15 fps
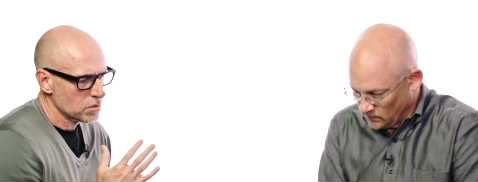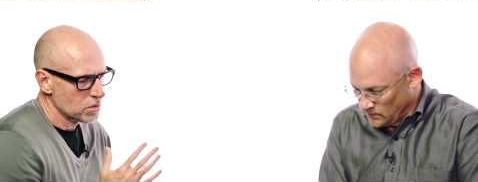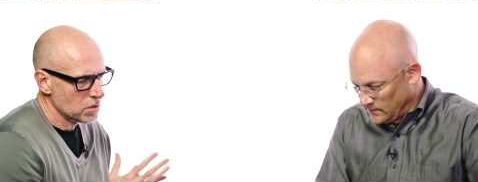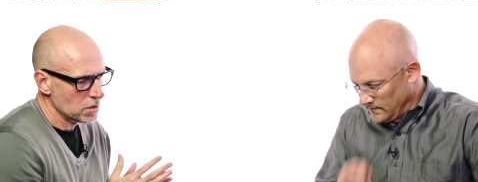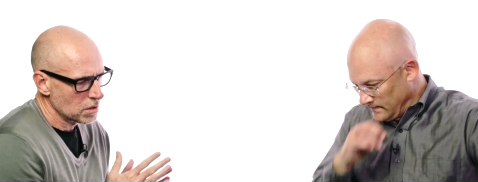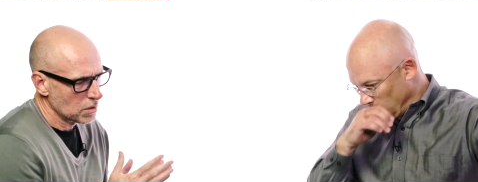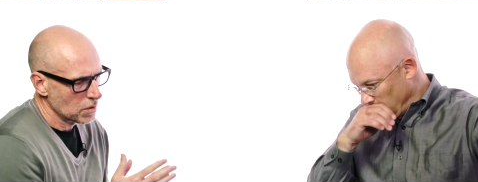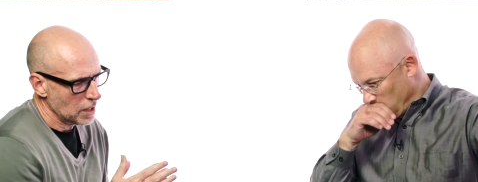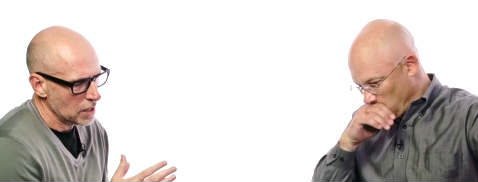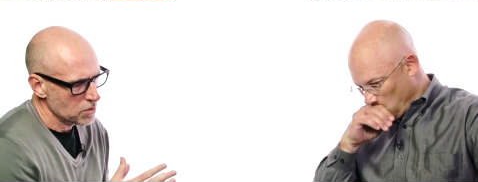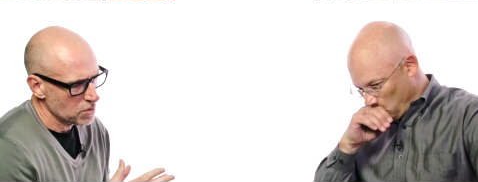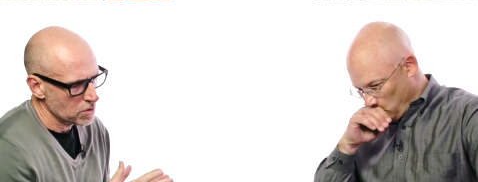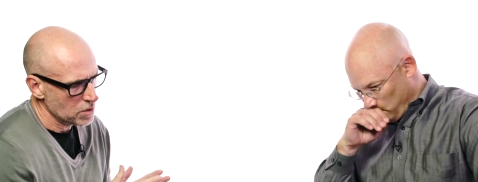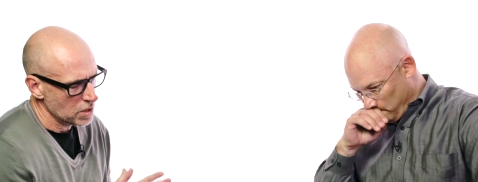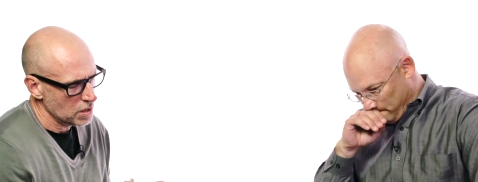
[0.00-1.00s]
Speaker 1: don't see the
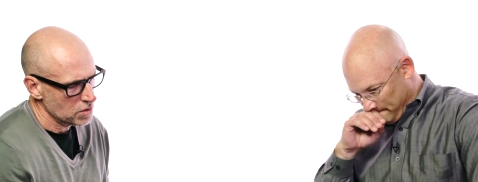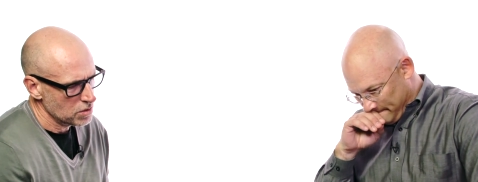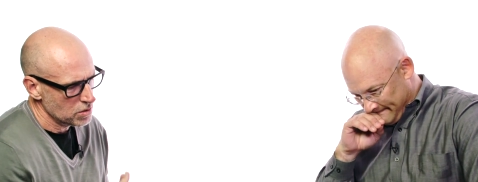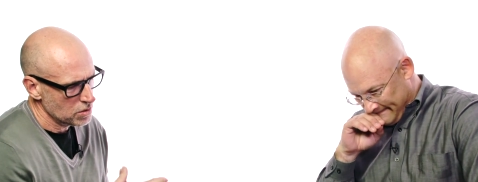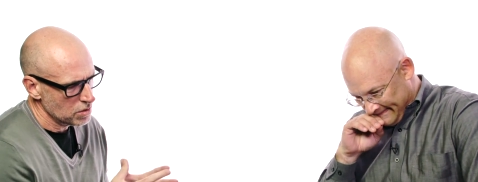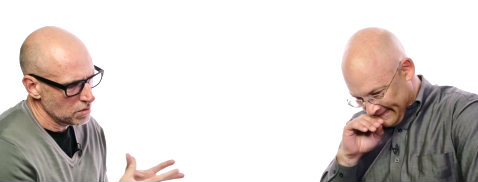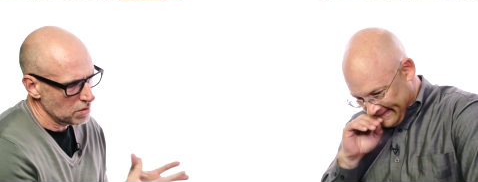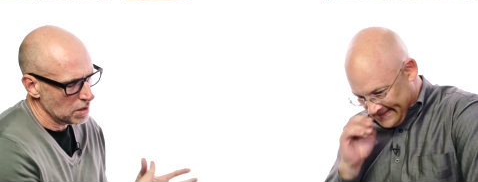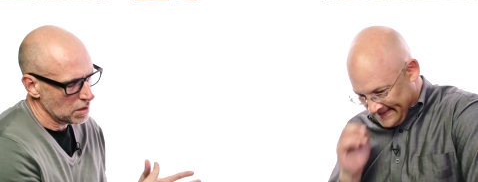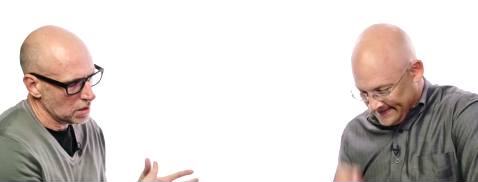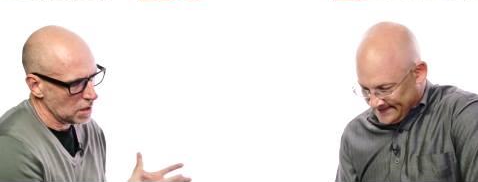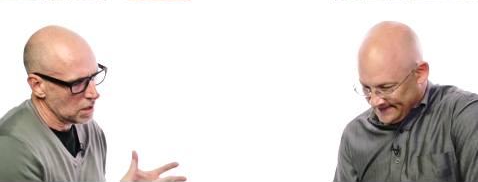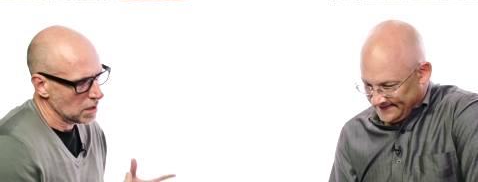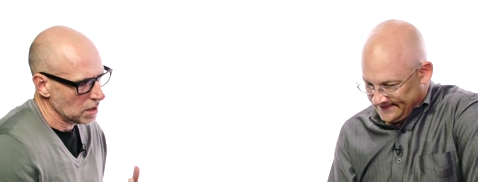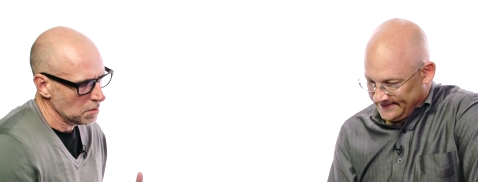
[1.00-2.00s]
gradual changes. You get
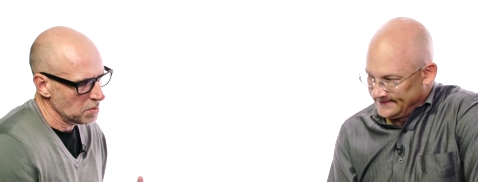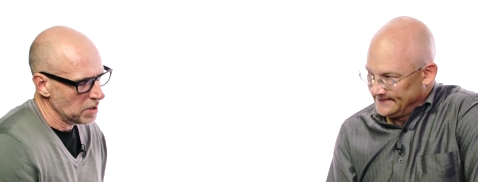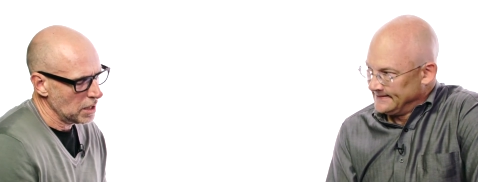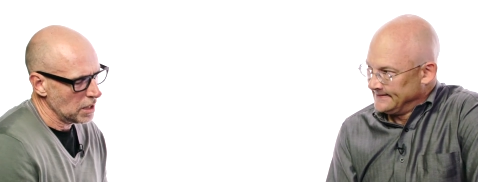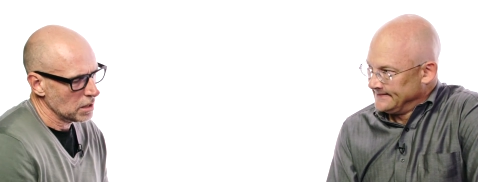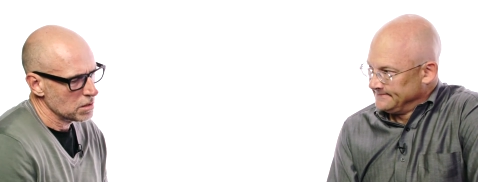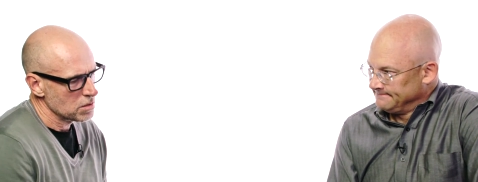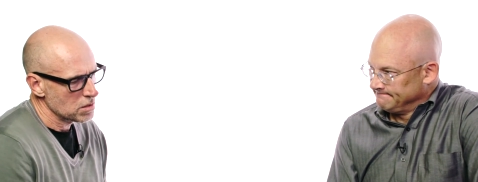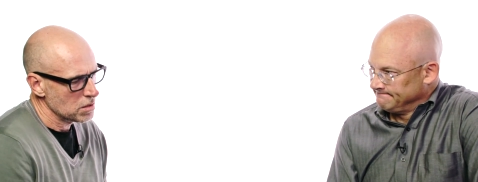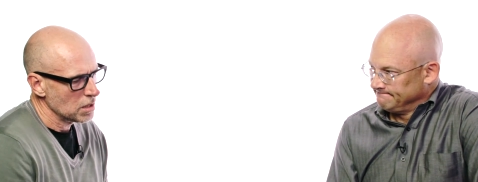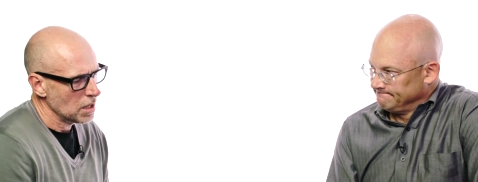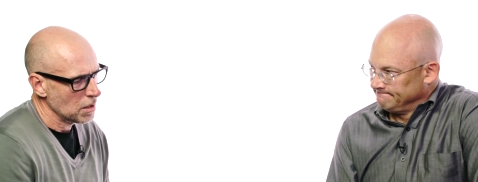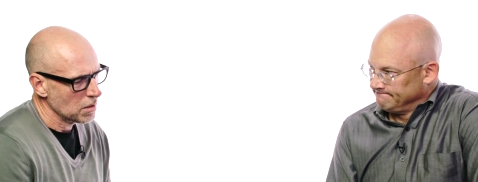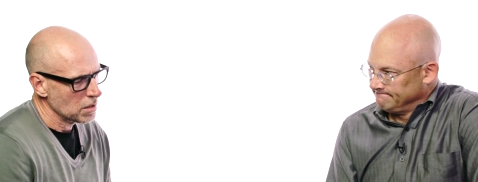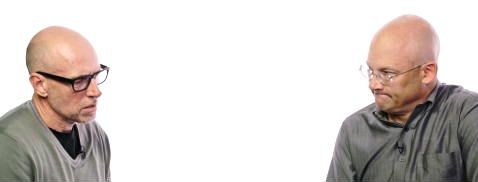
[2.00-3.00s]
kind of come back and see
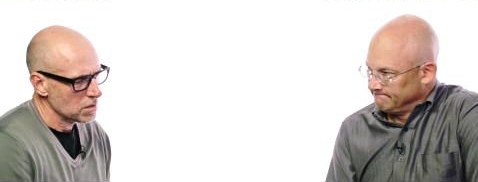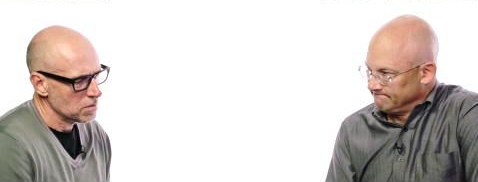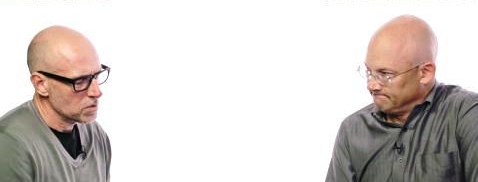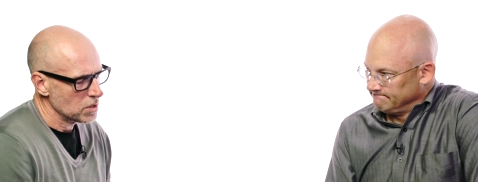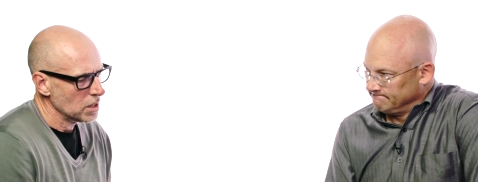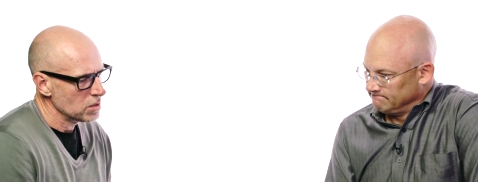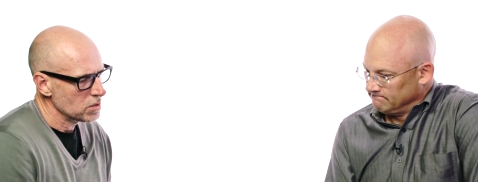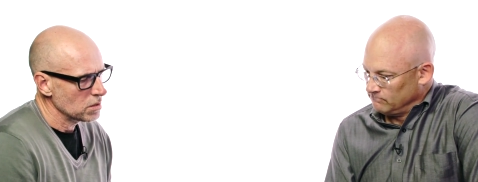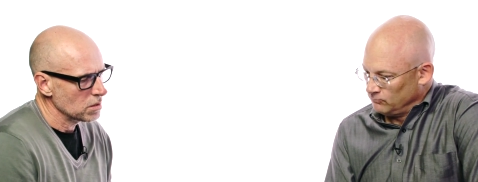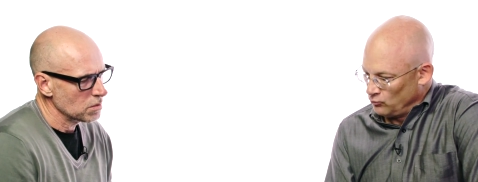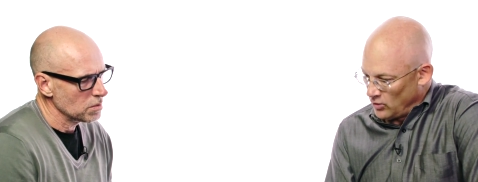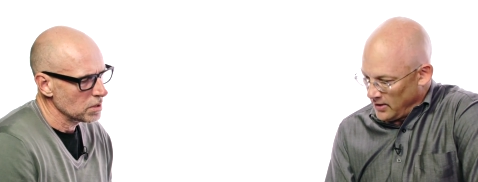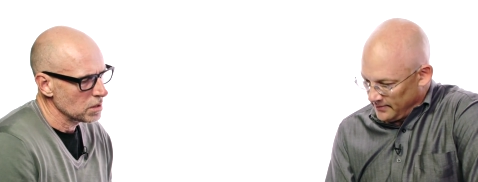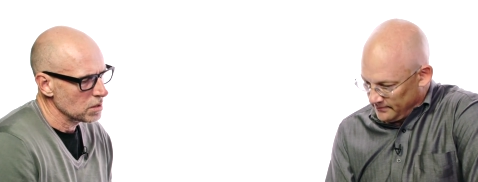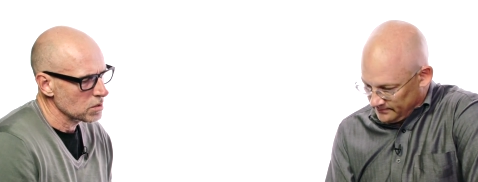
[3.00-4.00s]
how things have changed in
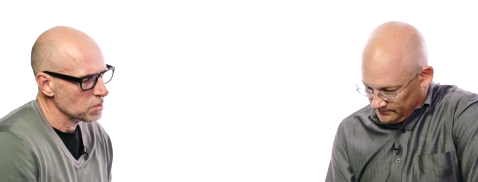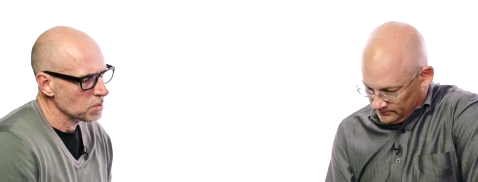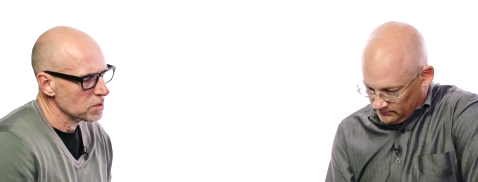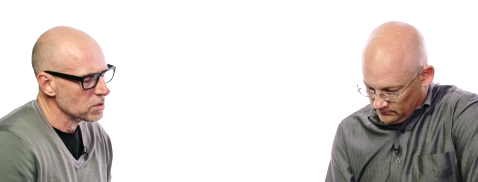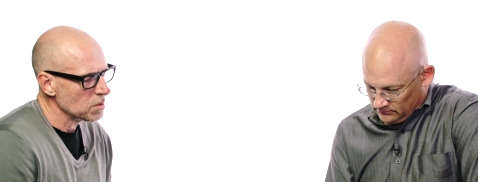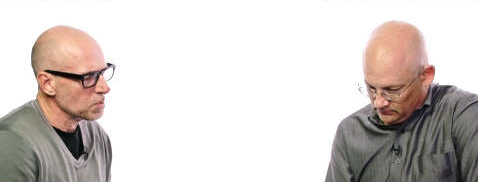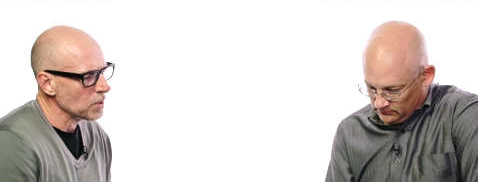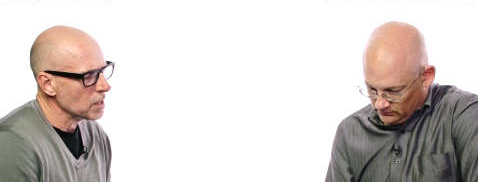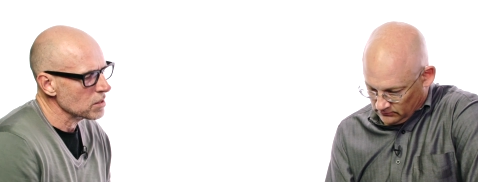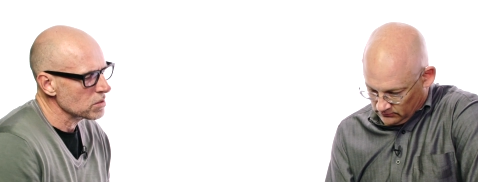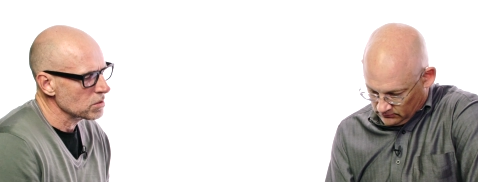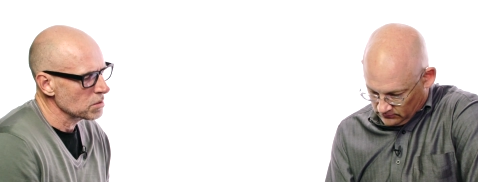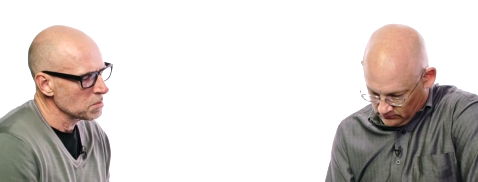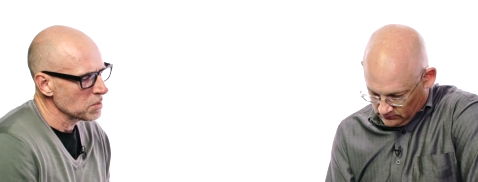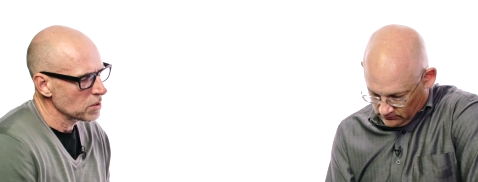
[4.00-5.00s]
three right. years. What
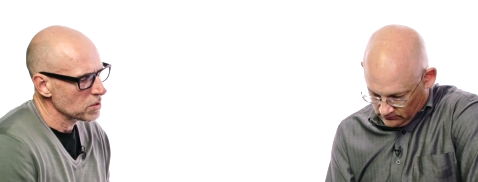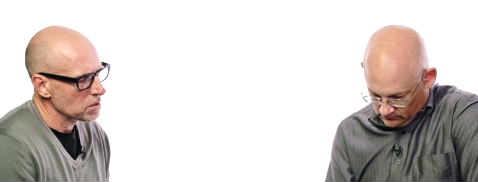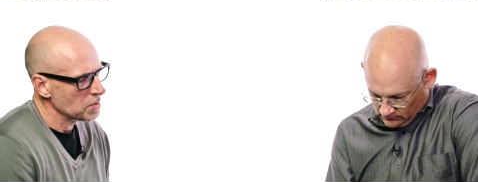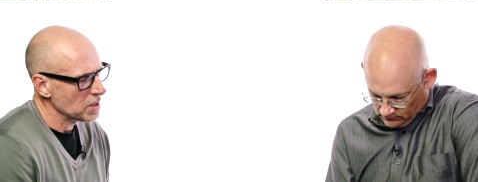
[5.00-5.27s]
surprises you most